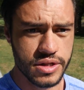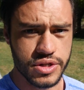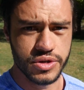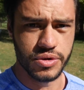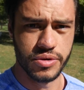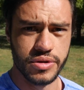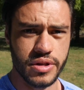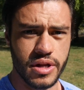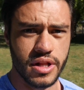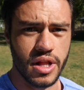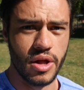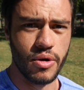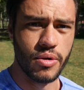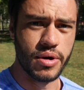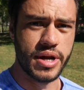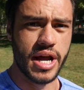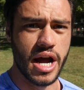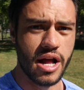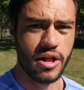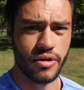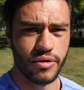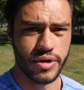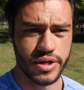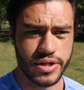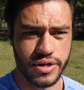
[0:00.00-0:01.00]
during the lower
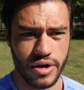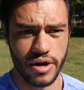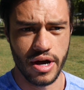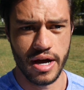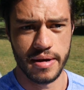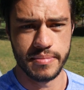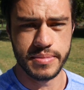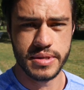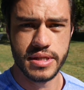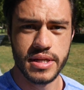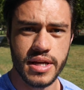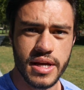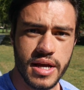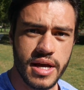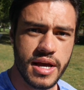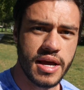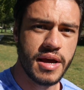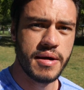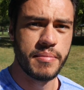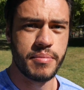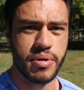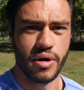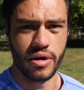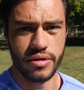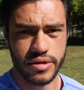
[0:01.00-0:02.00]
calorie times,
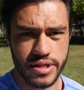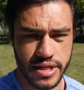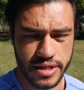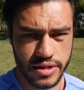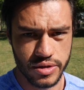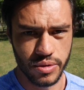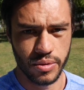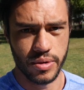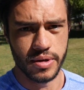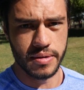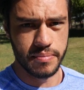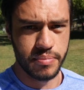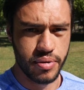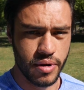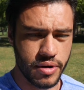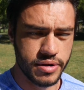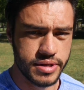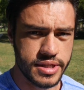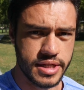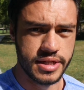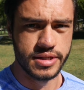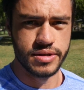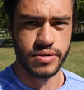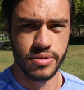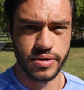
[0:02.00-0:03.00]
protein's always
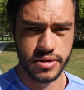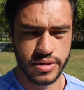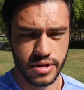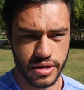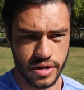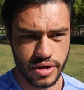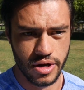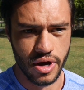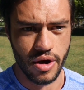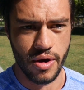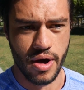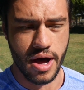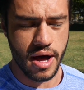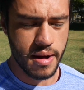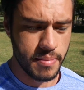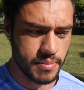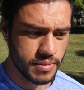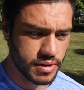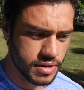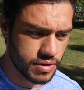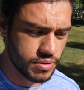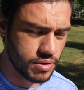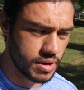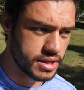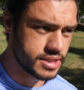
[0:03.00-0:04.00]
going to go up
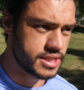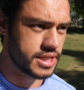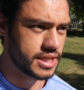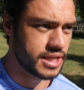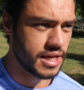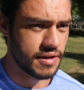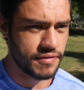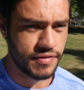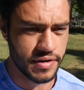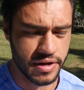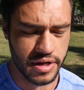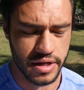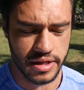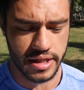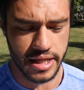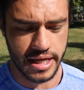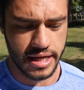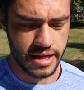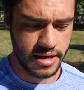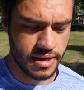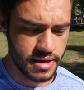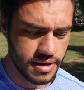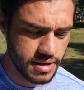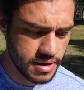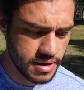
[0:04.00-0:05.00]
quite significantly.